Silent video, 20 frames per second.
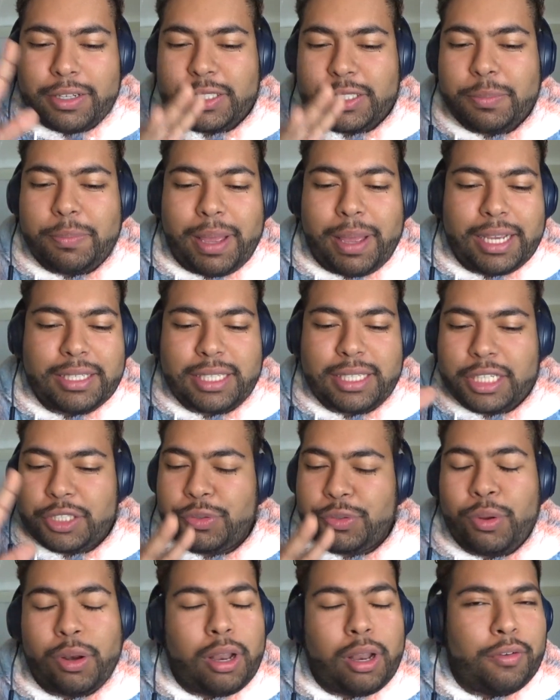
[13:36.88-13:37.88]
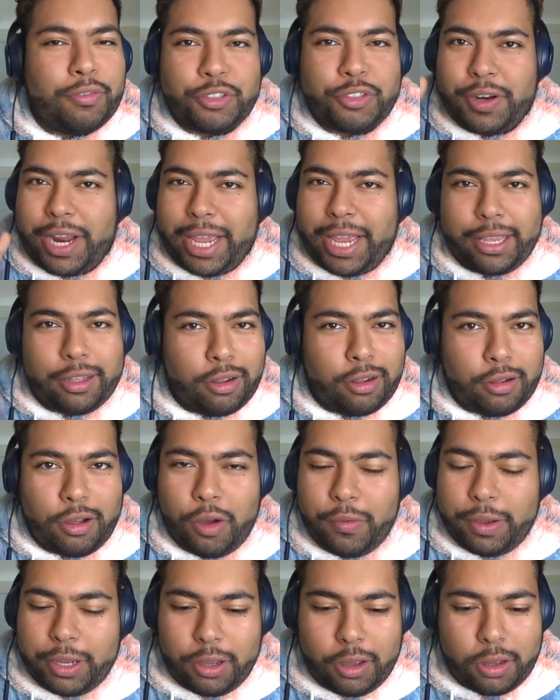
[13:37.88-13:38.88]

is a bisexual love triangle going